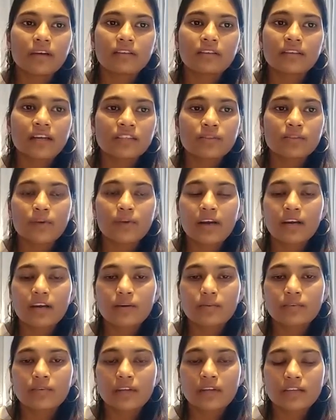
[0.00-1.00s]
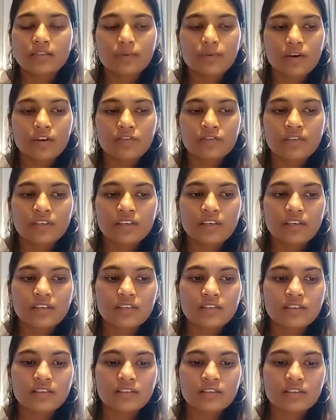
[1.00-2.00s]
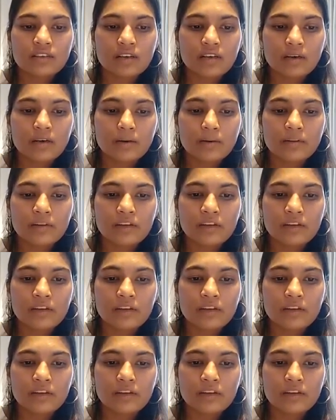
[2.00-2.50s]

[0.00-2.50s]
that's why that's one of the reasons uh,